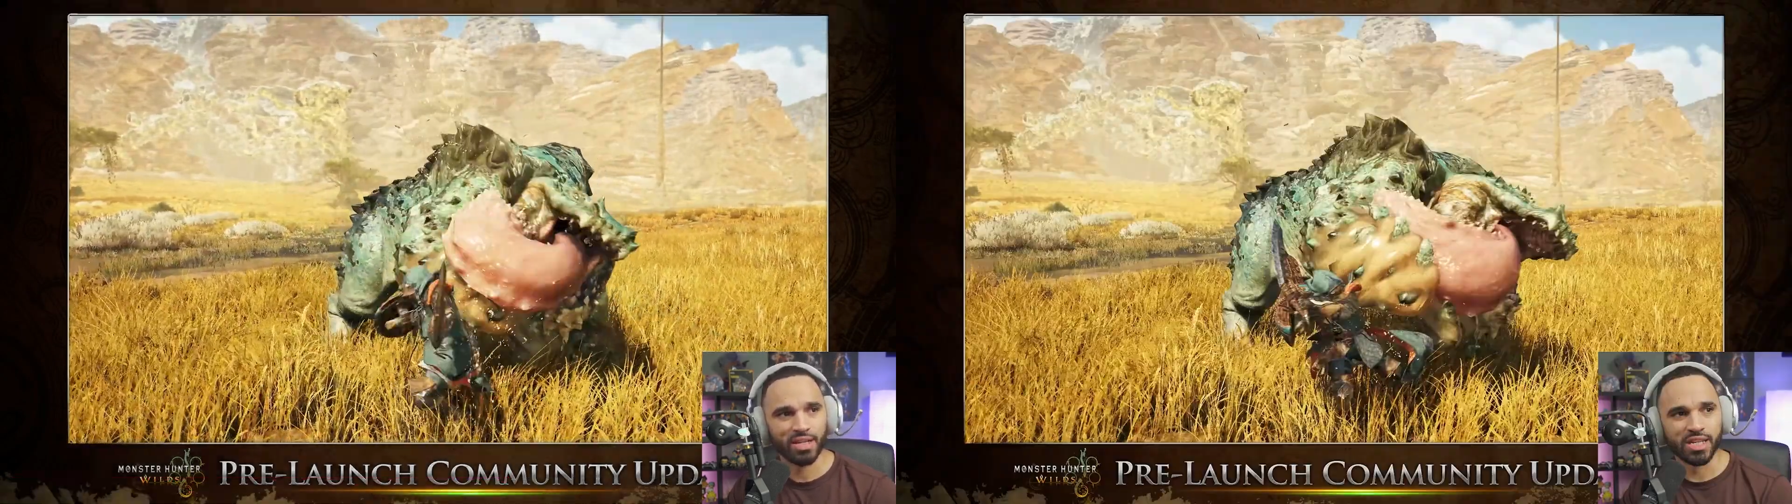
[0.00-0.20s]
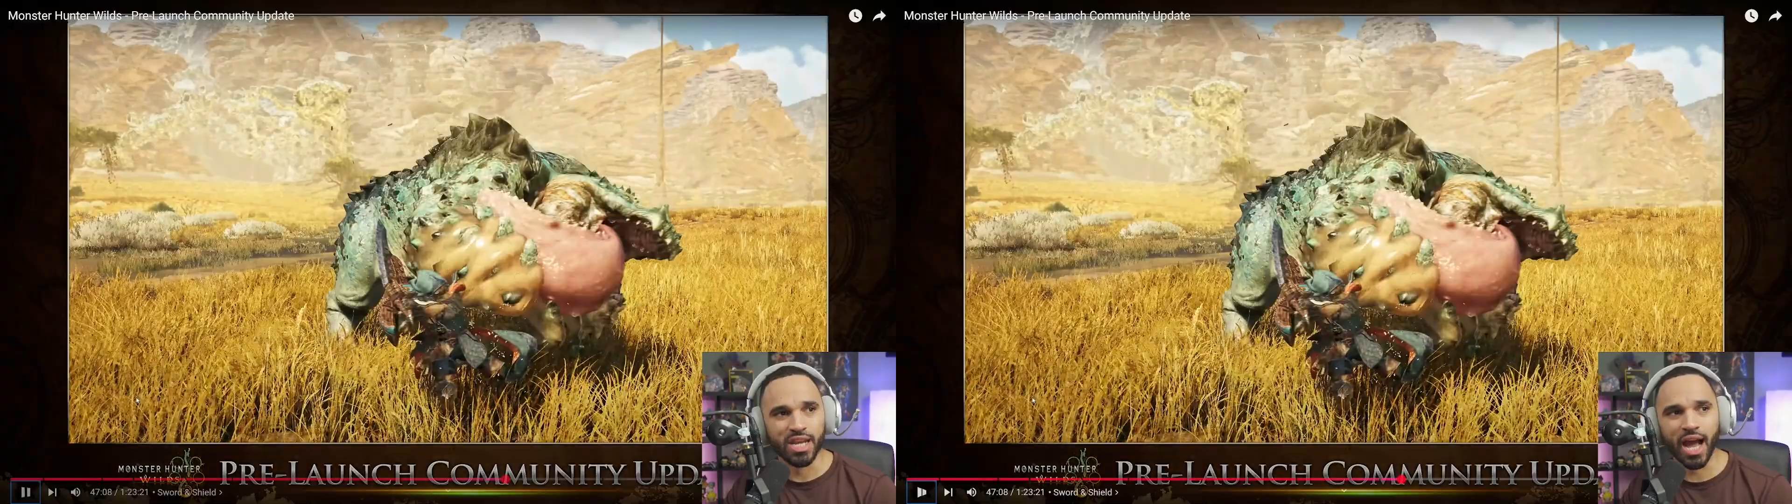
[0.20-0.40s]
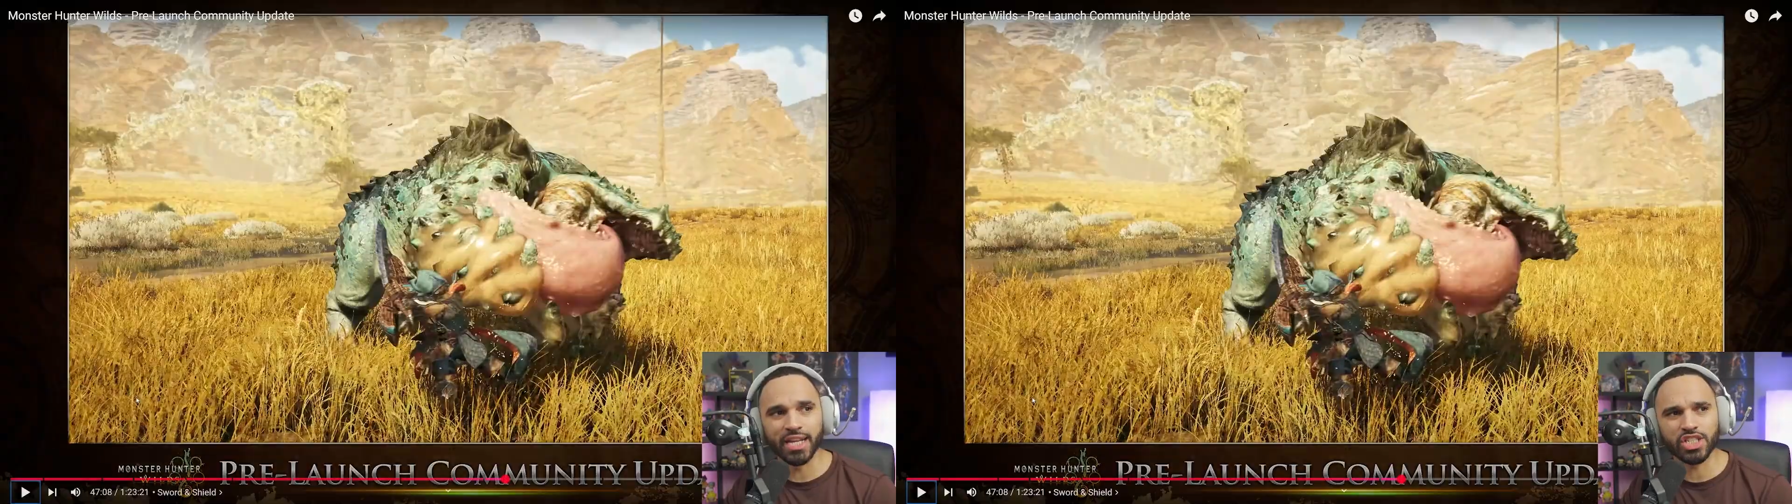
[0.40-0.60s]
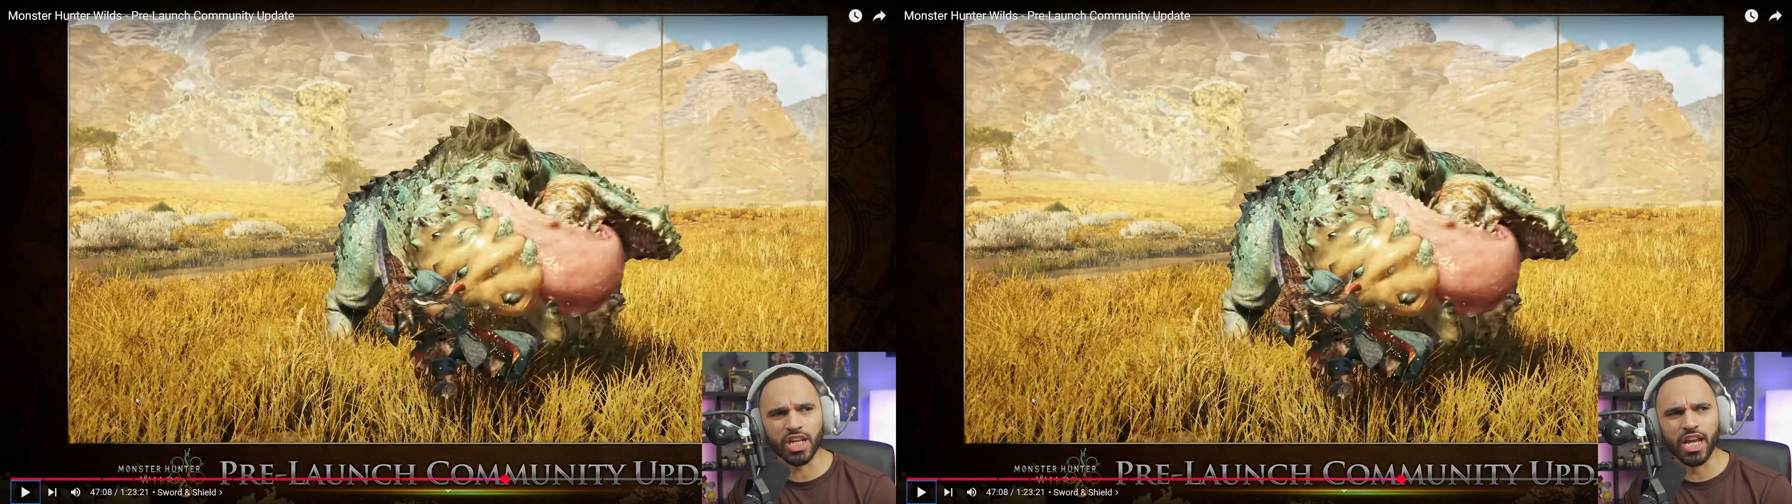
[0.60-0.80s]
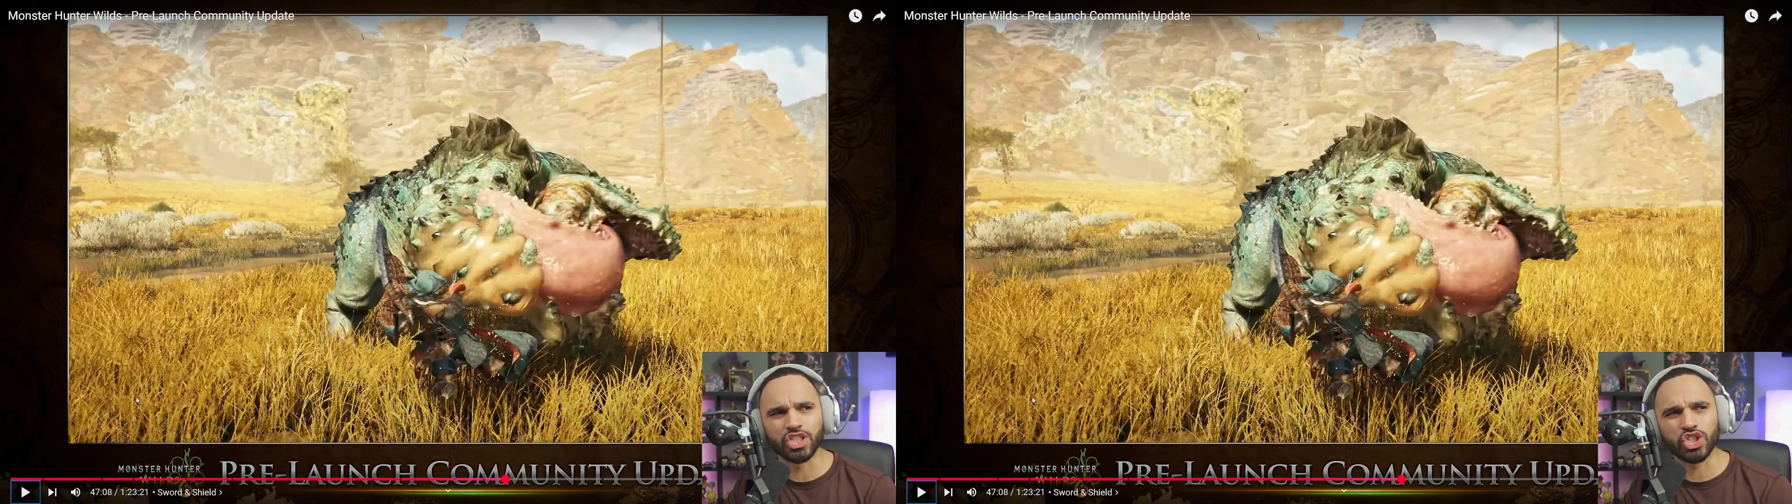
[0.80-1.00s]
Nice
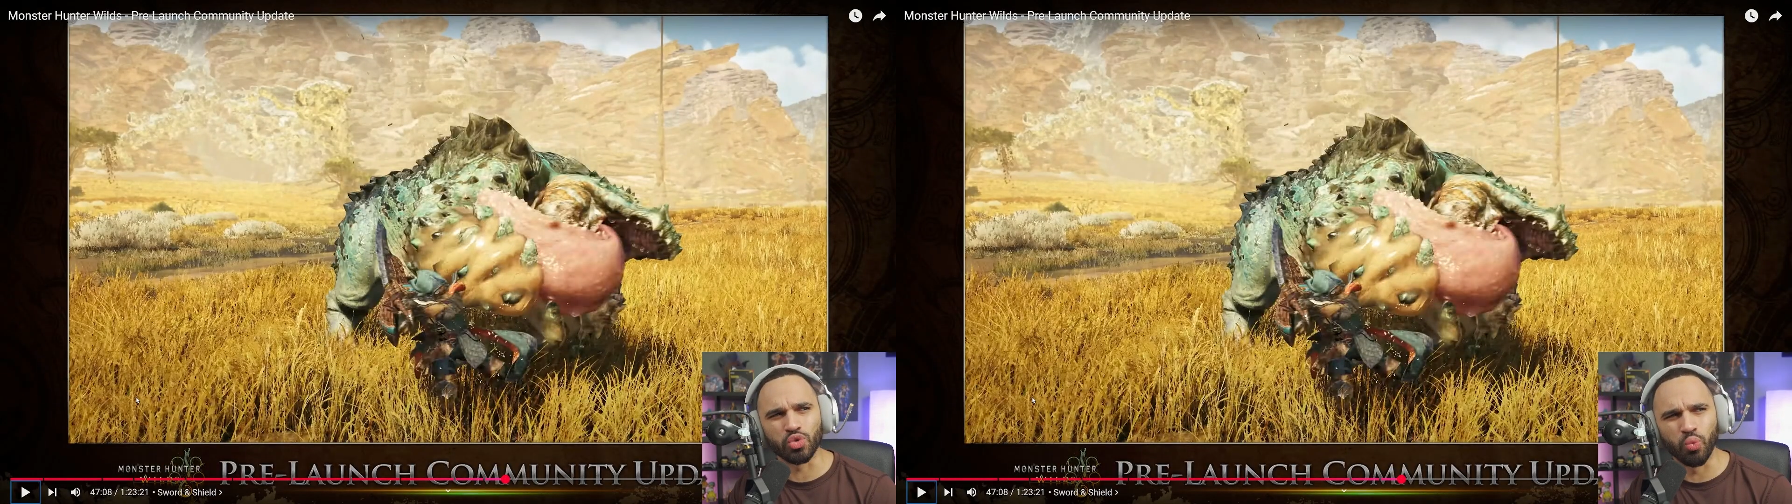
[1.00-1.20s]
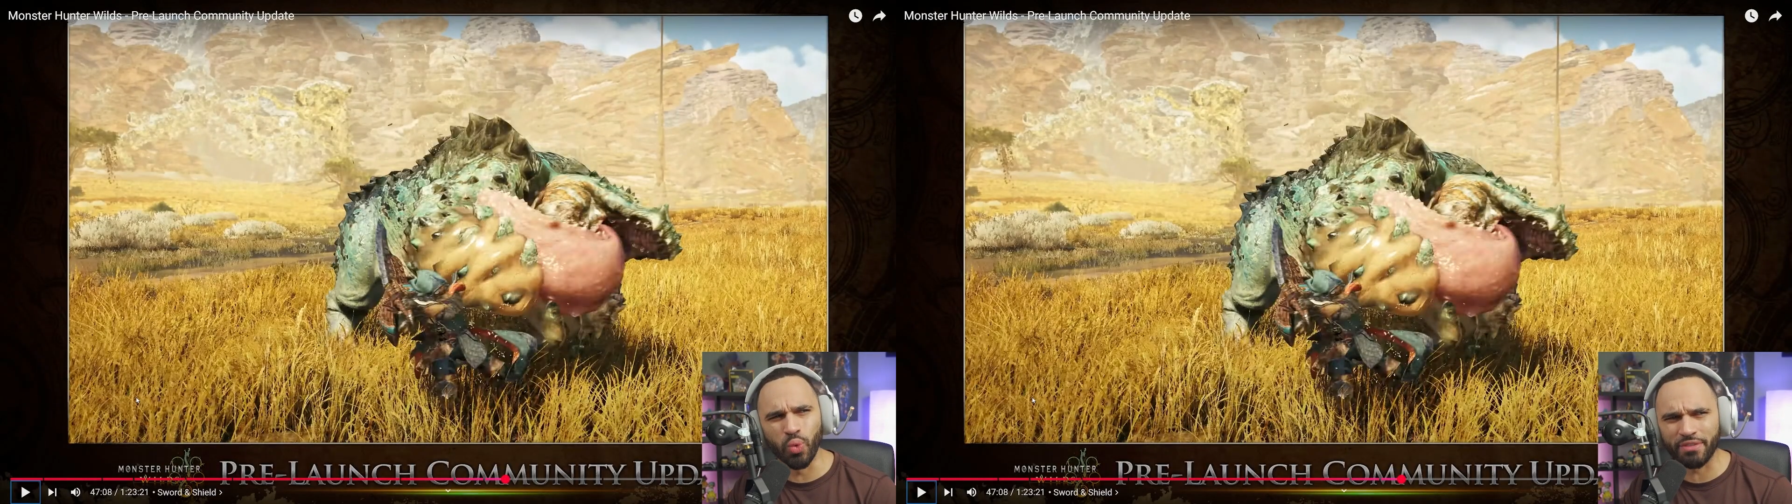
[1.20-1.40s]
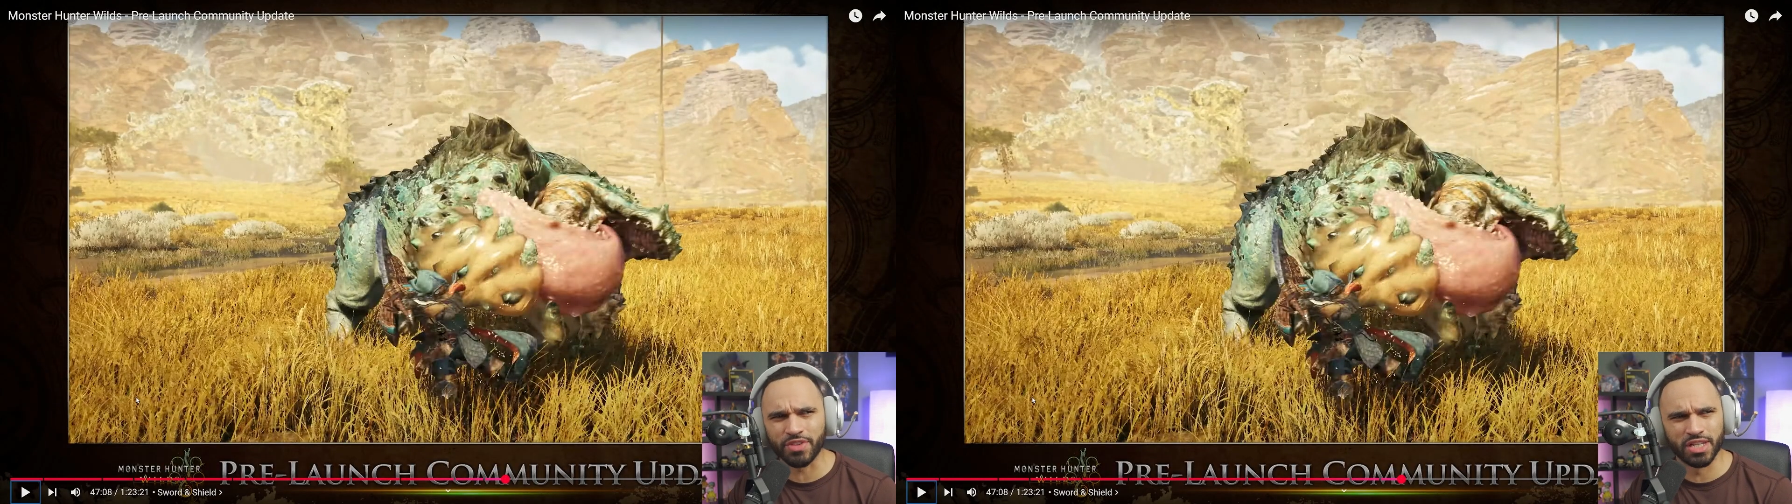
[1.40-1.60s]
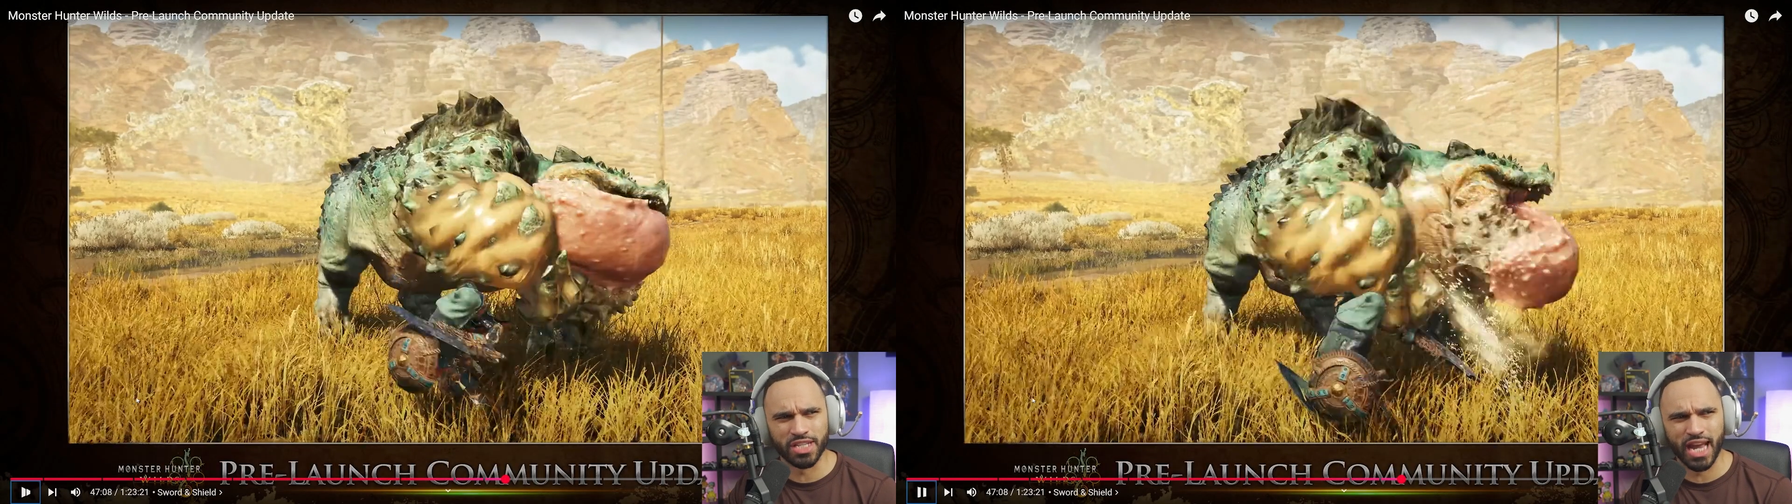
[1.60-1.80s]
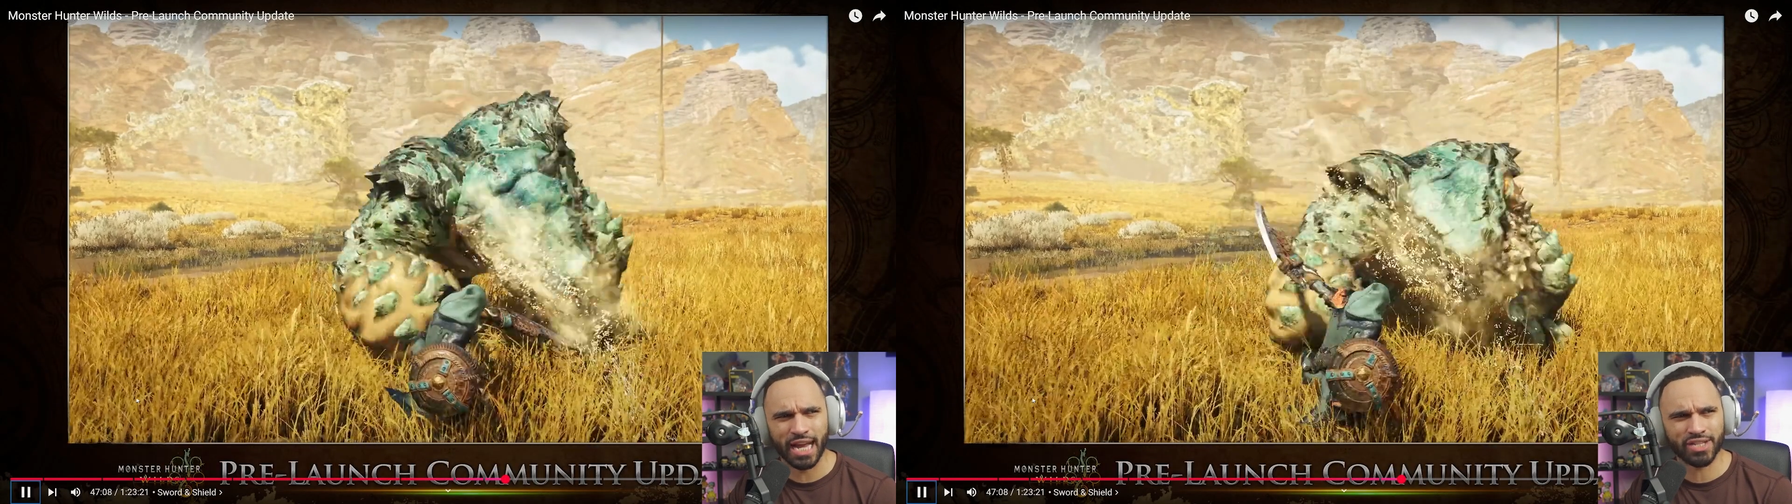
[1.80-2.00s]
and swift
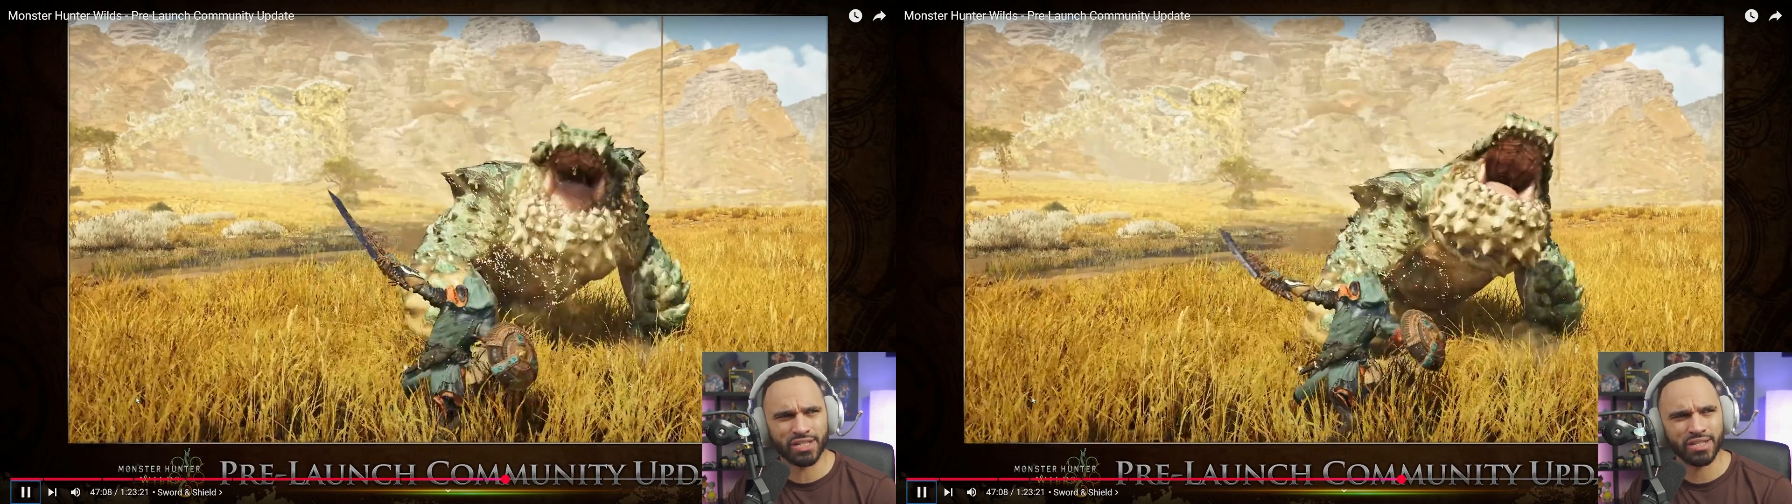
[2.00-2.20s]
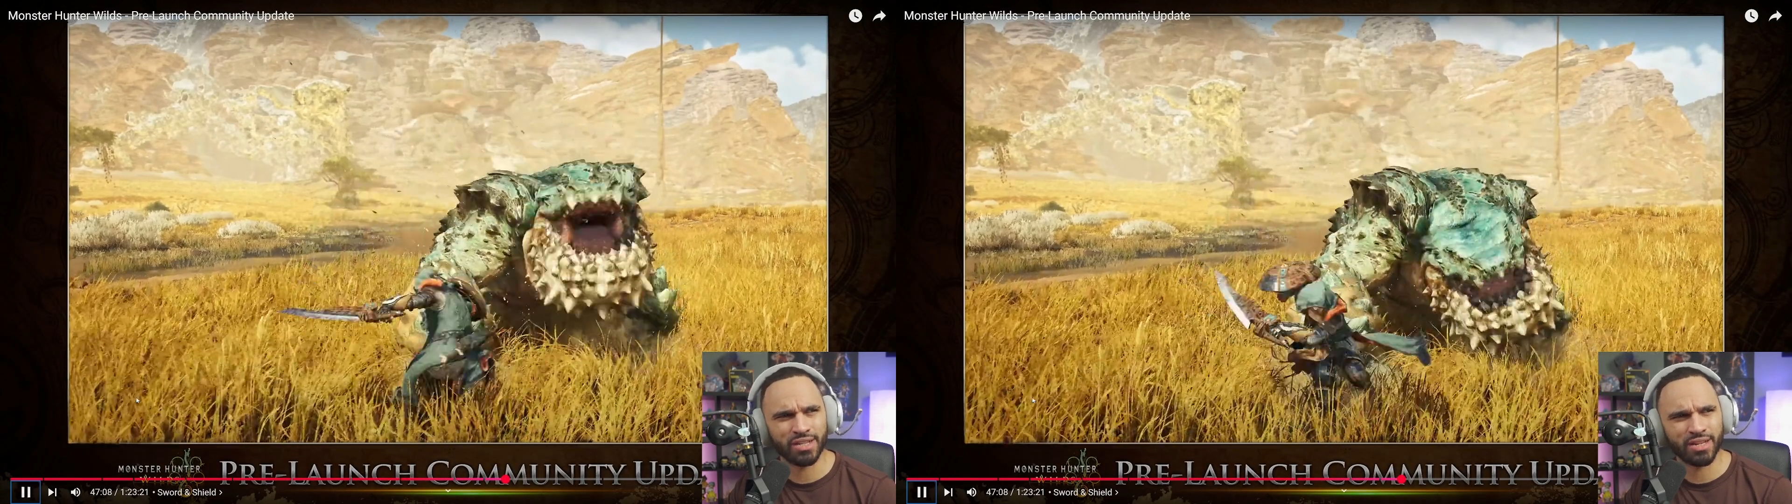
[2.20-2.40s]
attacks.